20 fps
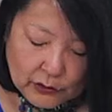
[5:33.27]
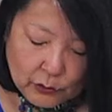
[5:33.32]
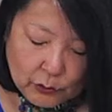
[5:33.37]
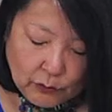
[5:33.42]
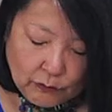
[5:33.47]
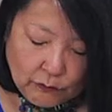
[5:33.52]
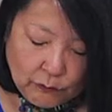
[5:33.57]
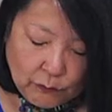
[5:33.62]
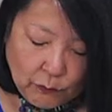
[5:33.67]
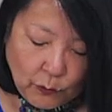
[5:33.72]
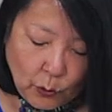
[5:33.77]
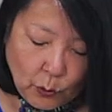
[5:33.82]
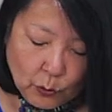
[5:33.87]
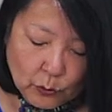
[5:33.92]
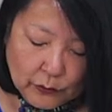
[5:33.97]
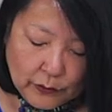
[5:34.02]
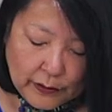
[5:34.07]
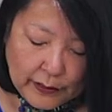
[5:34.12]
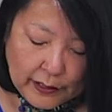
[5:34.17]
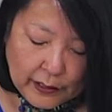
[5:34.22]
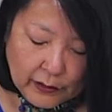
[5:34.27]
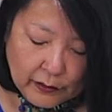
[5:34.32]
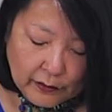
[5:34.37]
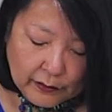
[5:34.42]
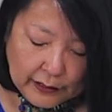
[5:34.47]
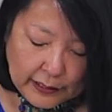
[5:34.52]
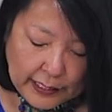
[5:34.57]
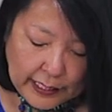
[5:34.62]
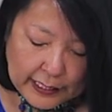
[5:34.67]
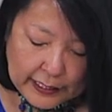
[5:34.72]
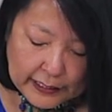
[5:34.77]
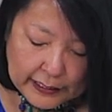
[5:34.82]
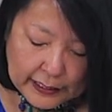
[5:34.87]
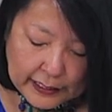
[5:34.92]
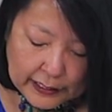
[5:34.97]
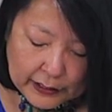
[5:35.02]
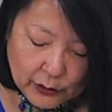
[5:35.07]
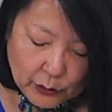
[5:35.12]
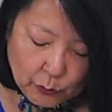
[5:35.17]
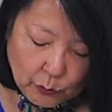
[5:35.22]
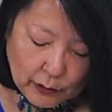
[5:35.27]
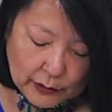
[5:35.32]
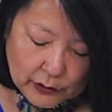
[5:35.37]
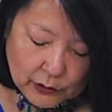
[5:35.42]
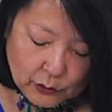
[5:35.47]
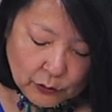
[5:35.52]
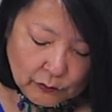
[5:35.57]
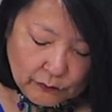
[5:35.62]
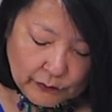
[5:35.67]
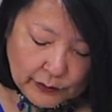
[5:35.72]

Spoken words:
do a fold there, and again, you want to do a